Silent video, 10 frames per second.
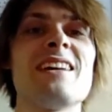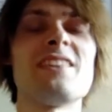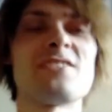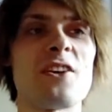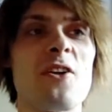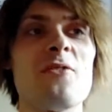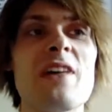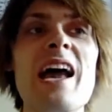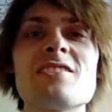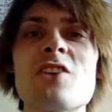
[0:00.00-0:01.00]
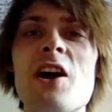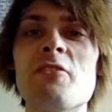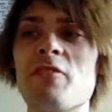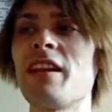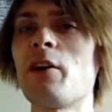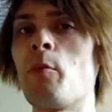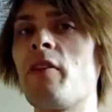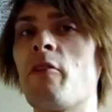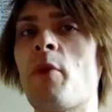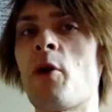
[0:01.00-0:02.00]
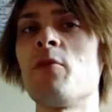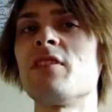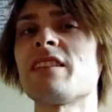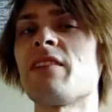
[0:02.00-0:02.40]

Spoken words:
So that is kind of a little bit of a bonus,